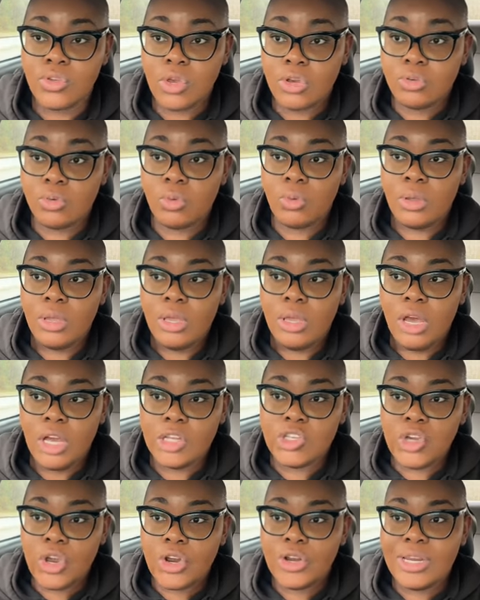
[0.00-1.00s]
So
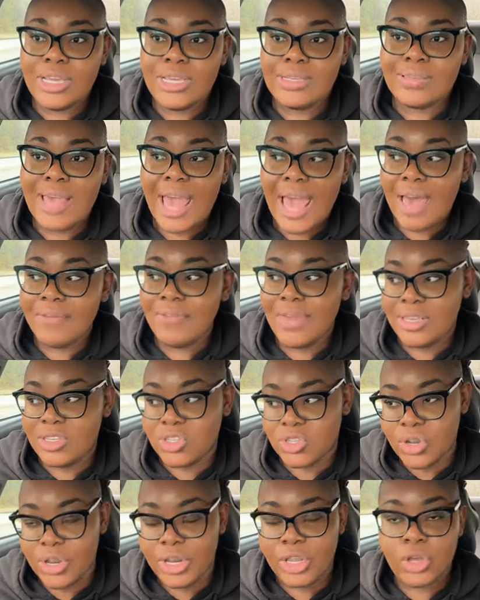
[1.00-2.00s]
attorneys have
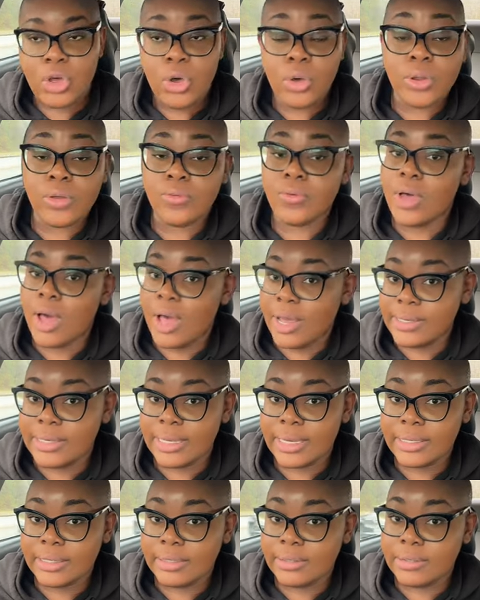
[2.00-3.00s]
a certain code of
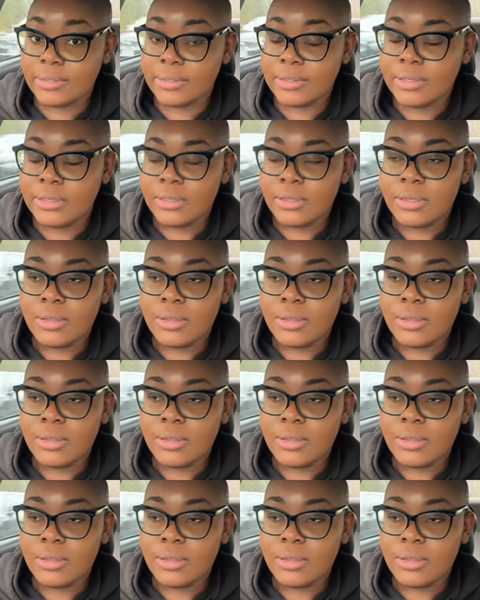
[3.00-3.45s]
conduct.